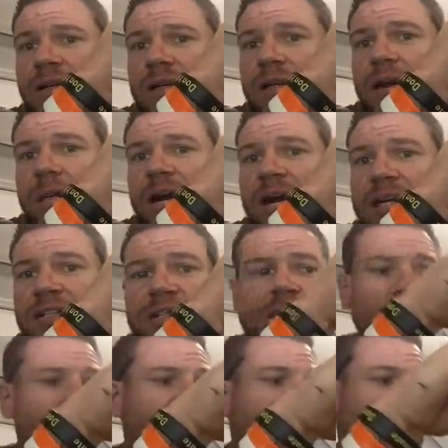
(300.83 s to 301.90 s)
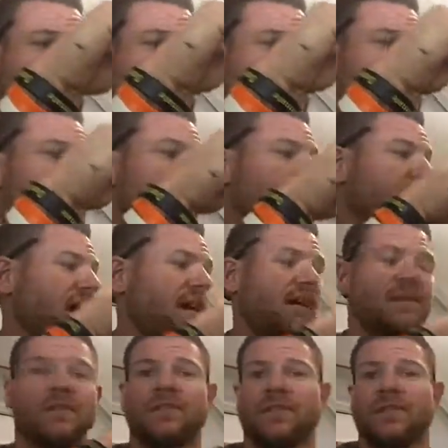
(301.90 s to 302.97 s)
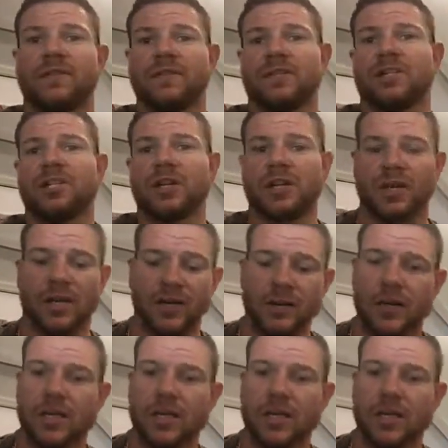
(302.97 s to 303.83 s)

carbohydrates and then you're gonna have sugar.